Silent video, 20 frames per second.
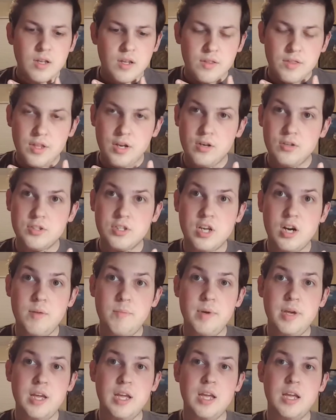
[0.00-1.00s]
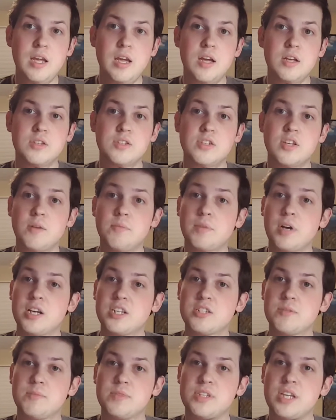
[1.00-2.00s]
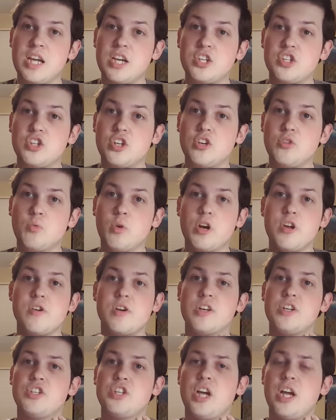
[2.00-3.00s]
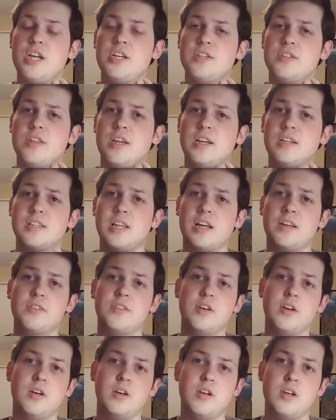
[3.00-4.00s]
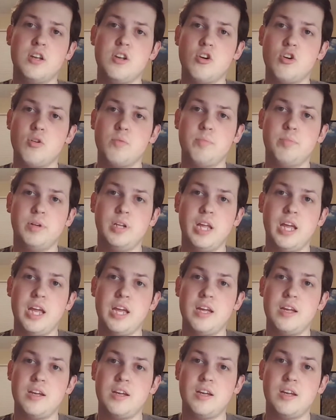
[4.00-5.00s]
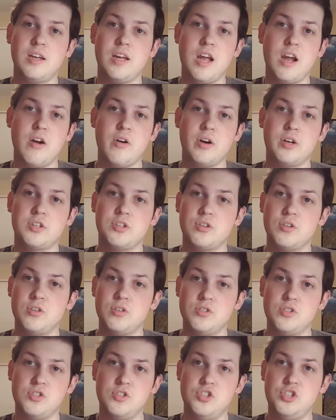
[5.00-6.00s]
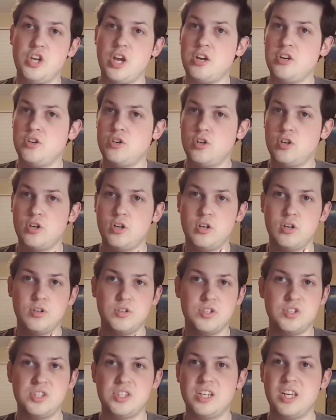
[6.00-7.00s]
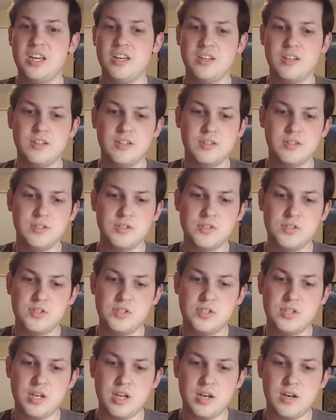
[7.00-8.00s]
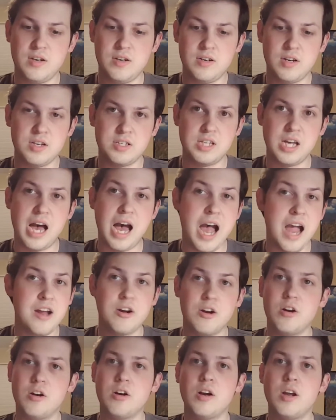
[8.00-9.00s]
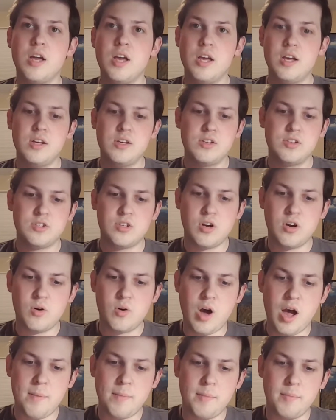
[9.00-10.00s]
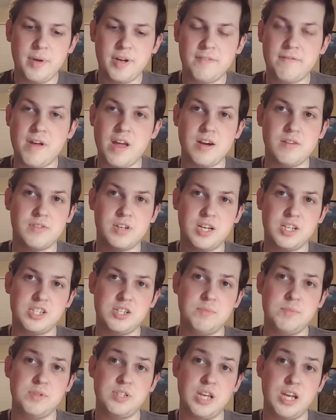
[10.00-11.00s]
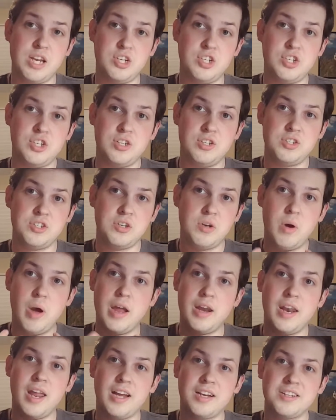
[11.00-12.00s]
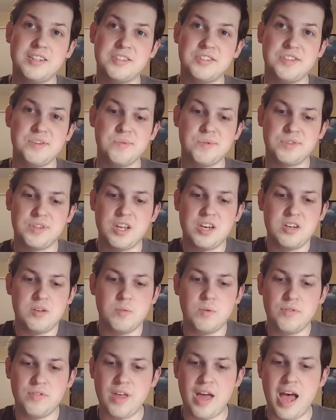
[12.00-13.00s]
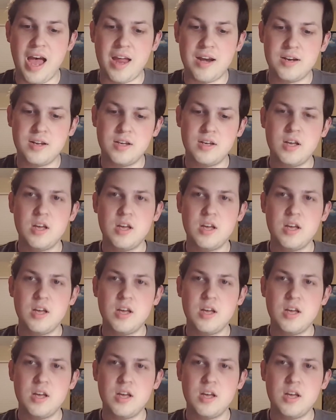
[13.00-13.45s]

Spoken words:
There's going to be some customization where you can change things like your playing character's gender, skills, and attire. So I'm a big fan of customization, so I'd like to see what they do with that.